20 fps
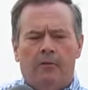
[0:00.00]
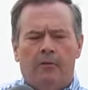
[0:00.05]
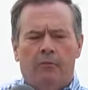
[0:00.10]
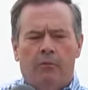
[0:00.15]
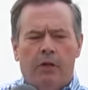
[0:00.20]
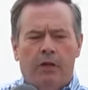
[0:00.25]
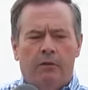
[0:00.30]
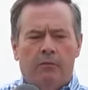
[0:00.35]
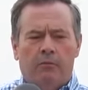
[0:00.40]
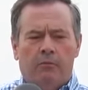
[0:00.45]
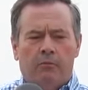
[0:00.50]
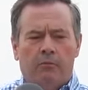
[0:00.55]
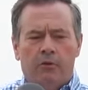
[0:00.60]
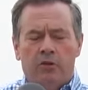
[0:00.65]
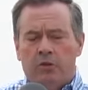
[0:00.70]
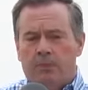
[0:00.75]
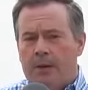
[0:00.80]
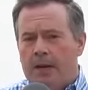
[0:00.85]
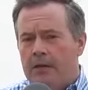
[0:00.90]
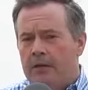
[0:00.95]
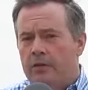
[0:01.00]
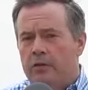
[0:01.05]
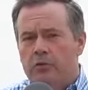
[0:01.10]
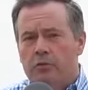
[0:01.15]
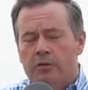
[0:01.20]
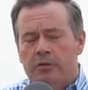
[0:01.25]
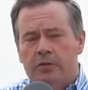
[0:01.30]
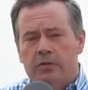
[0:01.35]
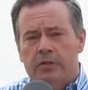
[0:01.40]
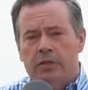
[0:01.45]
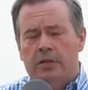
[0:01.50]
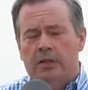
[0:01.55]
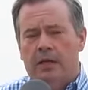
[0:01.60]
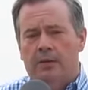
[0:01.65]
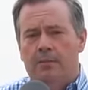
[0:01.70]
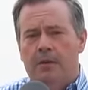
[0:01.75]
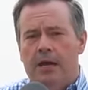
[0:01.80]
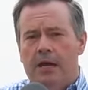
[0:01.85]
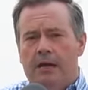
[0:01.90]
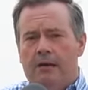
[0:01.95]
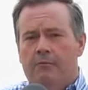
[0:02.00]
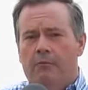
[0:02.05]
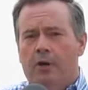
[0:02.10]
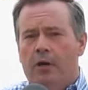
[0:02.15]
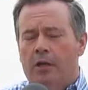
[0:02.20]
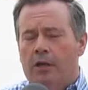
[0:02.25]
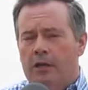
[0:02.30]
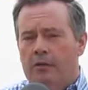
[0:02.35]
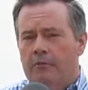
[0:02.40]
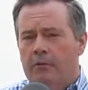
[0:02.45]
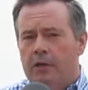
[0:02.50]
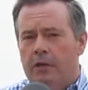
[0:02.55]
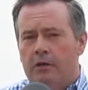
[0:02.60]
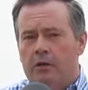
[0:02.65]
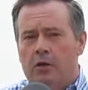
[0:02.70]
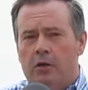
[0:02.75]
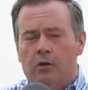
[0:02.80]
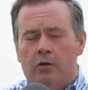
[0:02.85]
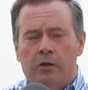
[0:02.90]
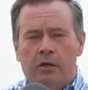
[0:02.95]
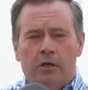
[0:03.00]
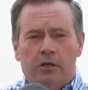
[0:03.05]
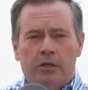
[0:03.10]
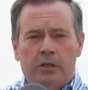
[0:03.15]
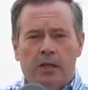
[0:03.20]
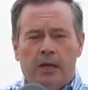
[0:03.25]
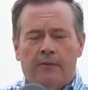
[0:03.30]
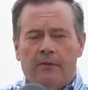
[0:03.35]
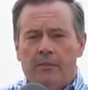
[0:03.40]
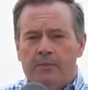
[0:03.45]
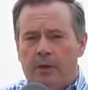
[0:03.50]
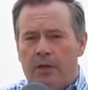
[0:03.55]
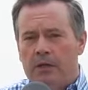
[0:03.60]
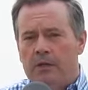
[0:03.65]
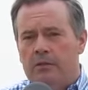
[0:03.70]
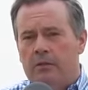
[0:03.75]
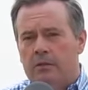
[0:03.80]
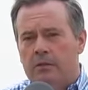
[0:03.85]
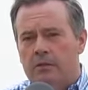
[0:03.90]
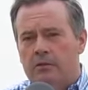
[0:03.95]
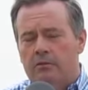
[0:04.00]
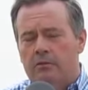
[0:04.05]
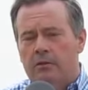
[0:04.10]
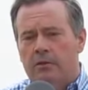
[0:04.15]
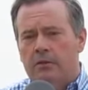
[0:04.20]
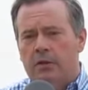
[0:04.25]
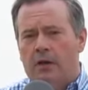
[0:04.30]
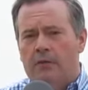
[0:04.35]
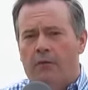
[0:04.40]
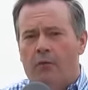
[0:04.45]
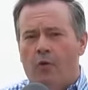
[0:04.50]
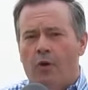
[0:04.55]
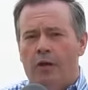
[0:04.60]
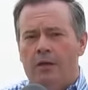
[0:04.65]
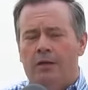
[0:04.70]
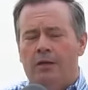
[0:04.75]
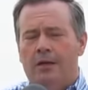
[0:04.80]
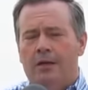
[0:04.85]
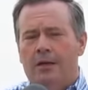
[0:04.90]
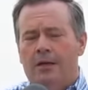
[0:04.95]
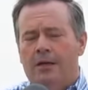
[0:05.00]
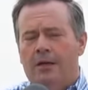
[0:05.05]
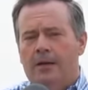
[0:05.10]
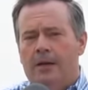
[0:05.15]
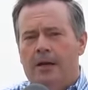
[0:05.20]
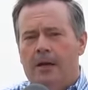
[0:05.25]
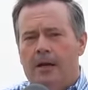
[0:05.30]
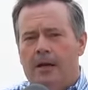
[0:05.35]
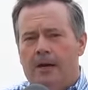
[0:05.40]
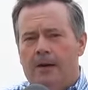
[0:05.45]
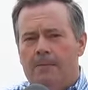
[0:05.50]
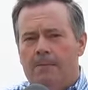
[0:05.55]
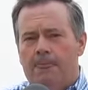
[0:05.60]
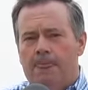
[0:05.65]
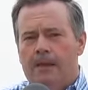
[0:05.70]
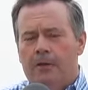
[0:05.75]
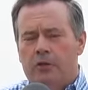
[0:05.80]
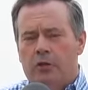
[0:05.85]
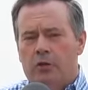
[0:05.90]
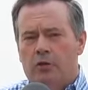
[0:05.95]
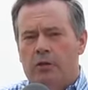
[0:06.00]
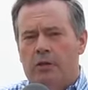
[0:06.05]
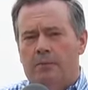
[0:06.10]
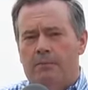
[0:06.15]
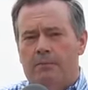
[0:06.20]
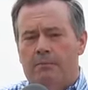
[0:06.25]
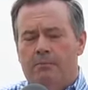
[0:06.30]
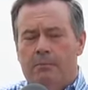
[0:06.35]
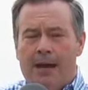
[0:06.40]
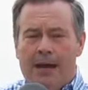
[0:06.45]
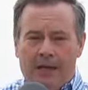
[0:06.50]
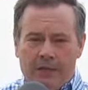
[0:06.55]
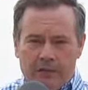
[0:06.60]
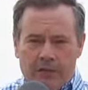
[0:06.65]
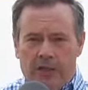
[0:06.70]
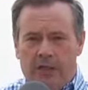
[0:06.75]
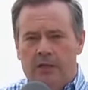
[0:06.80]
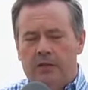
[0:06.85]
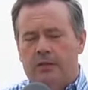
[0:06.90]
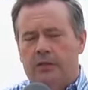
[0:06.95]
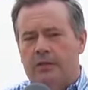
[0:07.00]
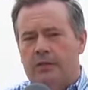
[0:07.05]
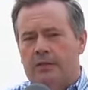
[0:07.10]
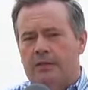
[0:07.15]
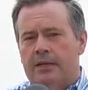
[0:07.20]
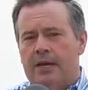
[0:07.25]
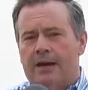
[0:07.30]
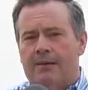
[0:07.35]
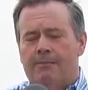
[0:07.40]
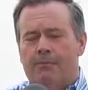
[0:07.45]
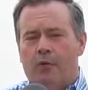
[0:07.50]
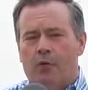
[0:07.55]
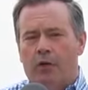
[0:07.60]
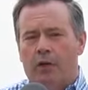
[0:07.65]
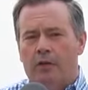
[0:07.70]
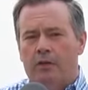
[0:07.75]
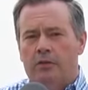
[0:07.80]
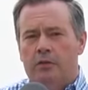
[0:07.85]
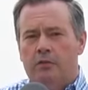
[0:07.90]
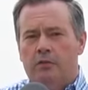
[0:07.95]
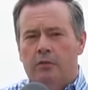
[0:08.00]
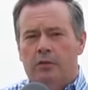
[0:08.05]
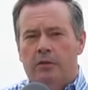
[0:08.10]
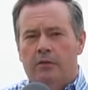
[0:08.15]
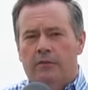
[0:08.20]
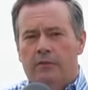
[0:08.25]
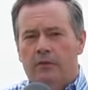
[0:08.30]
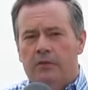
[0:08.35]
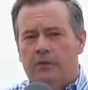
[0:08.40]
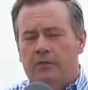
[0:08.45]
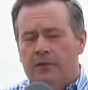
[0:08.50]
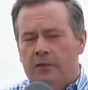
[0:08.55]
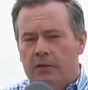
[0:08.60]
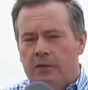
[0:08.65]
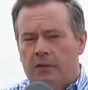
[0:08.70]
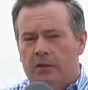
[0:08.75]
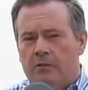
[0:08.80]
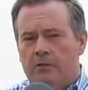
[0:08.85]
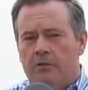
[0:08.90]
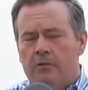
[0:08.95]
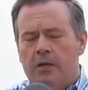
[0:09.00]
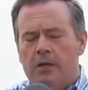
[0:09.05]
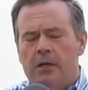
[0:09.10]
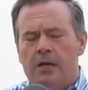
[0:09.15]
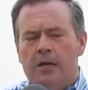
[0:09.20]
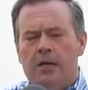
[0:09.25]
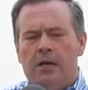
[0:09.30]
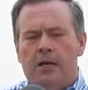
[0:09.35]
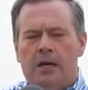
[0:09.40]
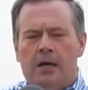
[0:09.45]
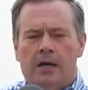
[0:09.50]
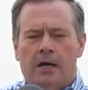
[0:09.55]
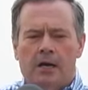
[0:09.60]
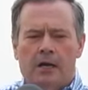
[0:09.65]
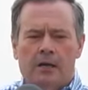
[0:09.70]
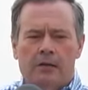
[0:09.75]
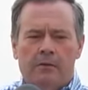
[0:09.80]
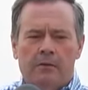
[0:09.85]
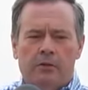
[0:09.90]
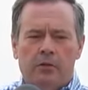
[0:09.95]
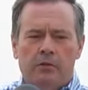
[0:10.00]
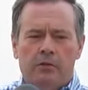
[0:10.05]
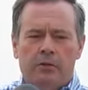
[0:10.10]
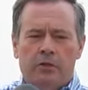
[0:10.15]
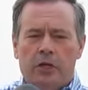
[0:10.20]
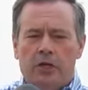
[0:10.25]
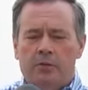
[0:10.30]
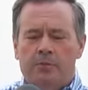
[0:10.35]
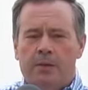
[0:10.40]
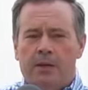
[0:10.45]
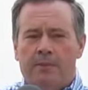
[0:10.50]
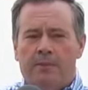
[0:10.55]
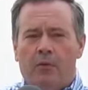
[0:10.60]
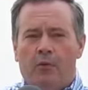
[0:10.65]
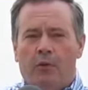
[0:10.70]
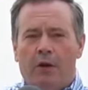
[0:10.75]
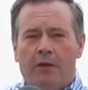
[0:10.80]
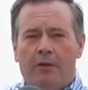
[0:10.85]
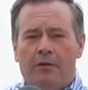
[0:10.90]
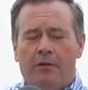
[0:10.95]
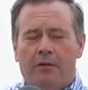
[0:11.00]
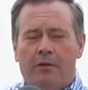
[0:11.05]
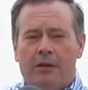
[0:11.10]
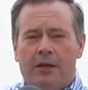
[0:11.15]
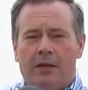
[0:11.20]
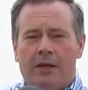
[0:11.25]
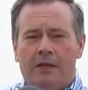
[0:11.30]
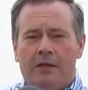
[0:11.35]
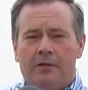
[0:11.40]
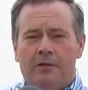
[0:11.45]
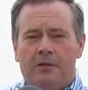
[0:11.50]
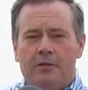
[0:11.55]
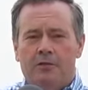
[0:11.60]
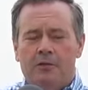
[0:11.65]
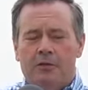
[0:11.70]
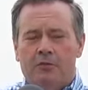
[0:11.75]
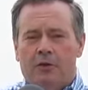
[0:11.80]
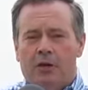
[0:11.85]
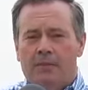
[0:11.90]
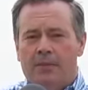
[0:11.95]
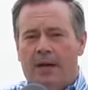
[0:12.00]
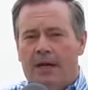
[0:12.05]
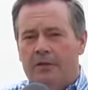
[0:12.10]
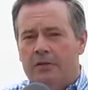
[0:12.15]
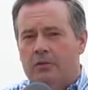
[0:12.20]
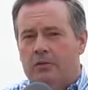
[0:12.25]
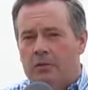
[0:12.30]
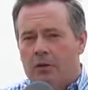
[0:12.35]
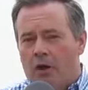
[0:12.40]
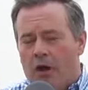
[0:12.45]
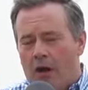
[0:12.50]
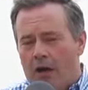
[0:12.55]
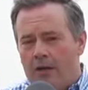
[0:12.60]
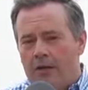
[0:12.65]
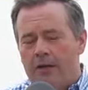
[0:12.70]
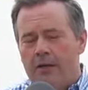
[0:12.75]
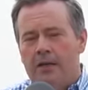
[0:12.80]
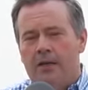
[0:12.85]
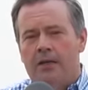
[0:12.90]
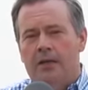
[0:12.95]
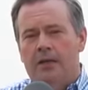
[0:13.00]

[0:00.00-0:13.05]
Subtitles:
We respect the choices that they make. One thing we encourage everybody to do is avoid turning masking, as an example, into a divisive issue. Don't judge people whether they choose to wear a mask or not.